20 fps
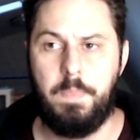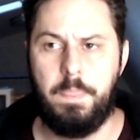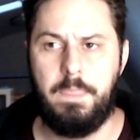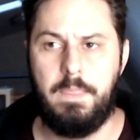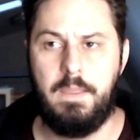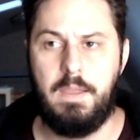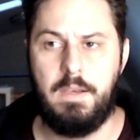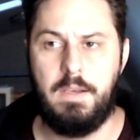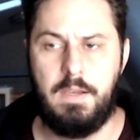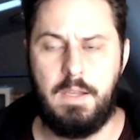
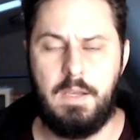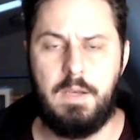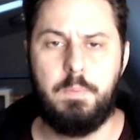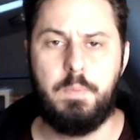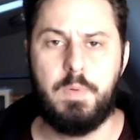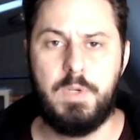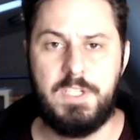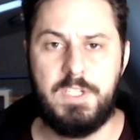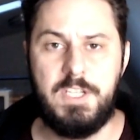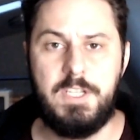in
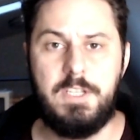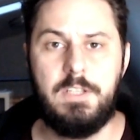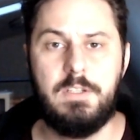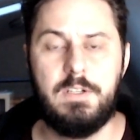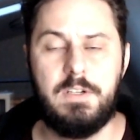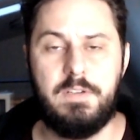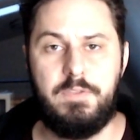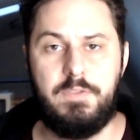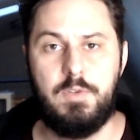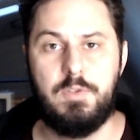
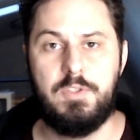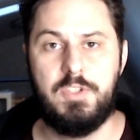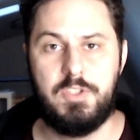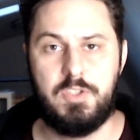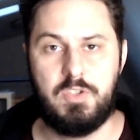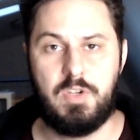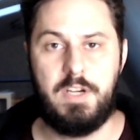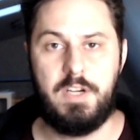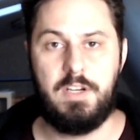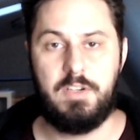particular, if you're just
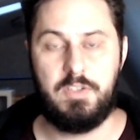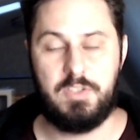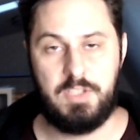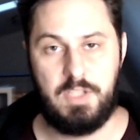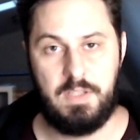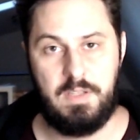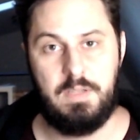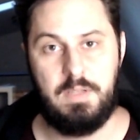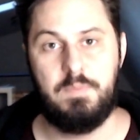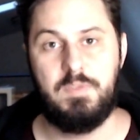trying to
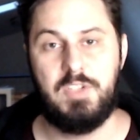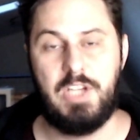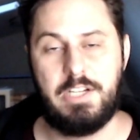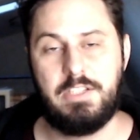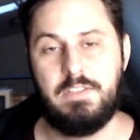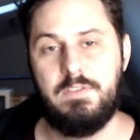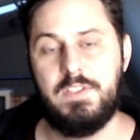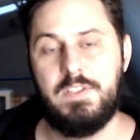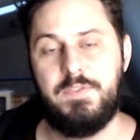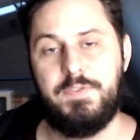understand the
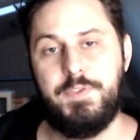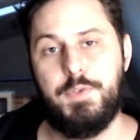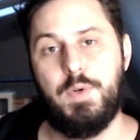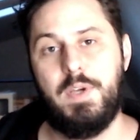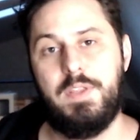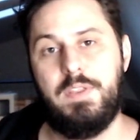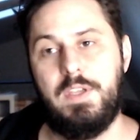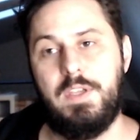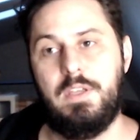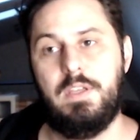objectivist view, I
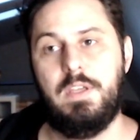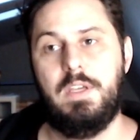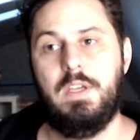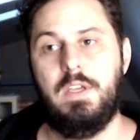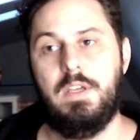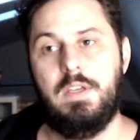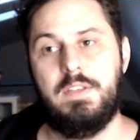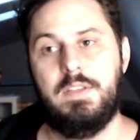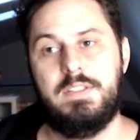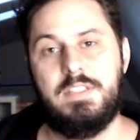think
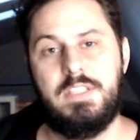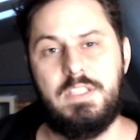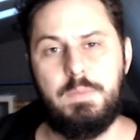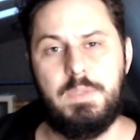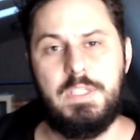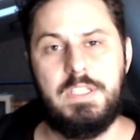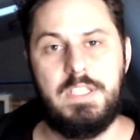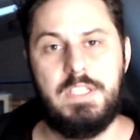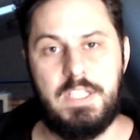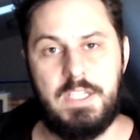
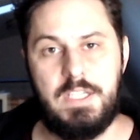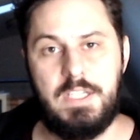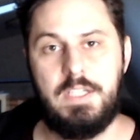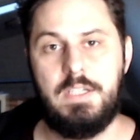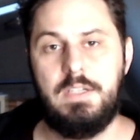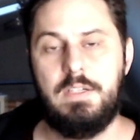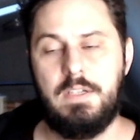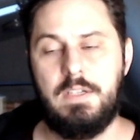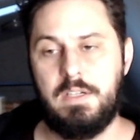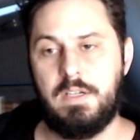
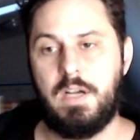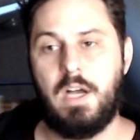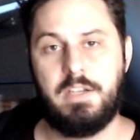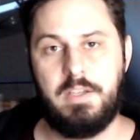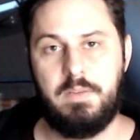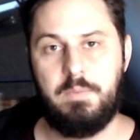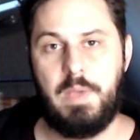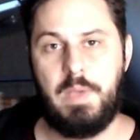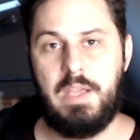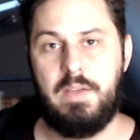CBT,
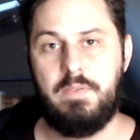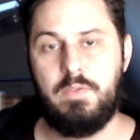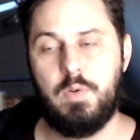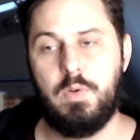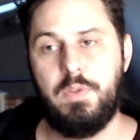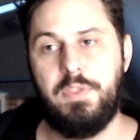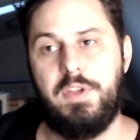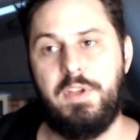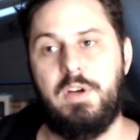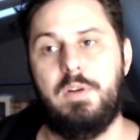cognitive
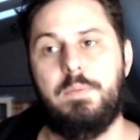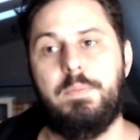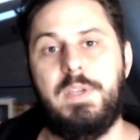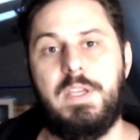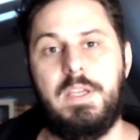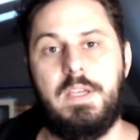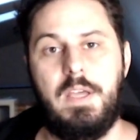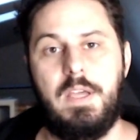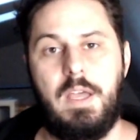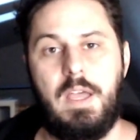behavioral
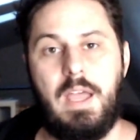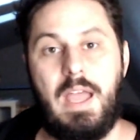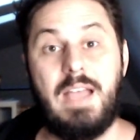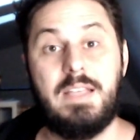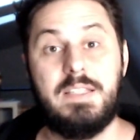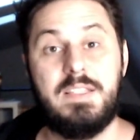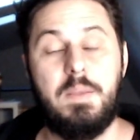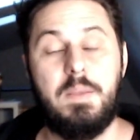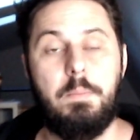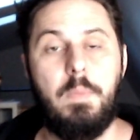therapy,
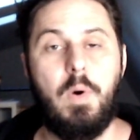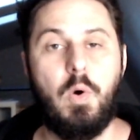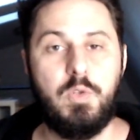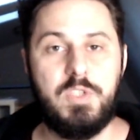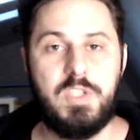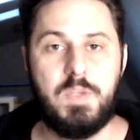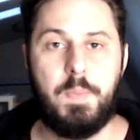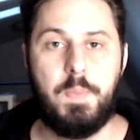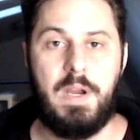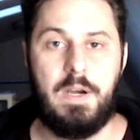has the
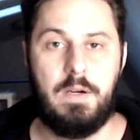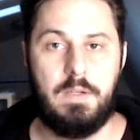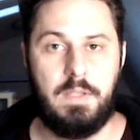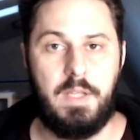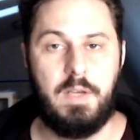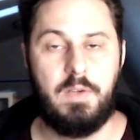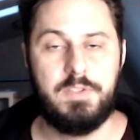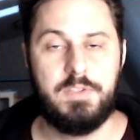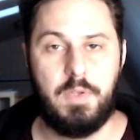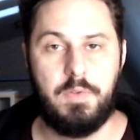most
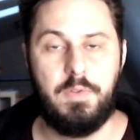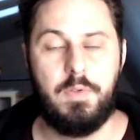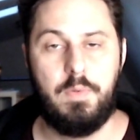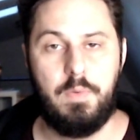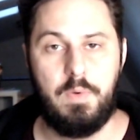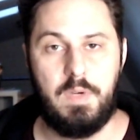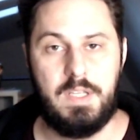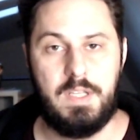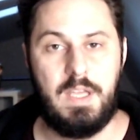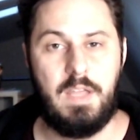parallels. Although,
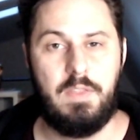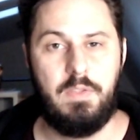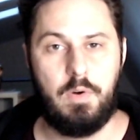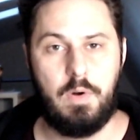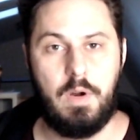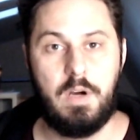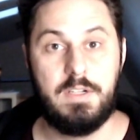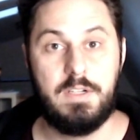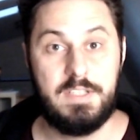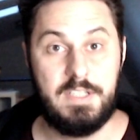again, there
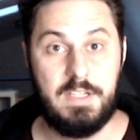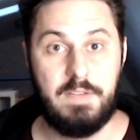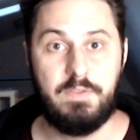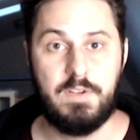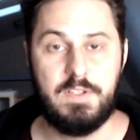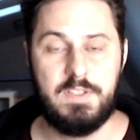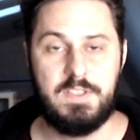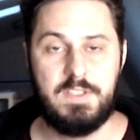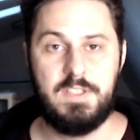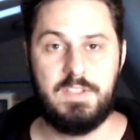are
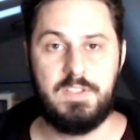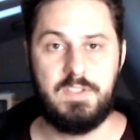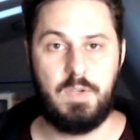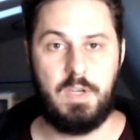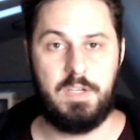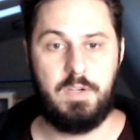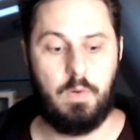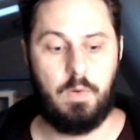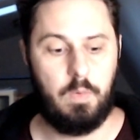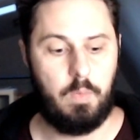differences. So
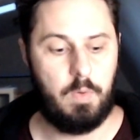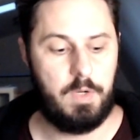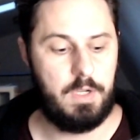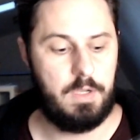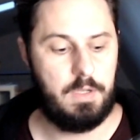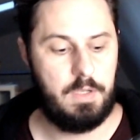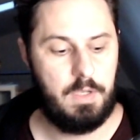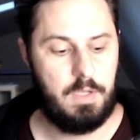I don't want to,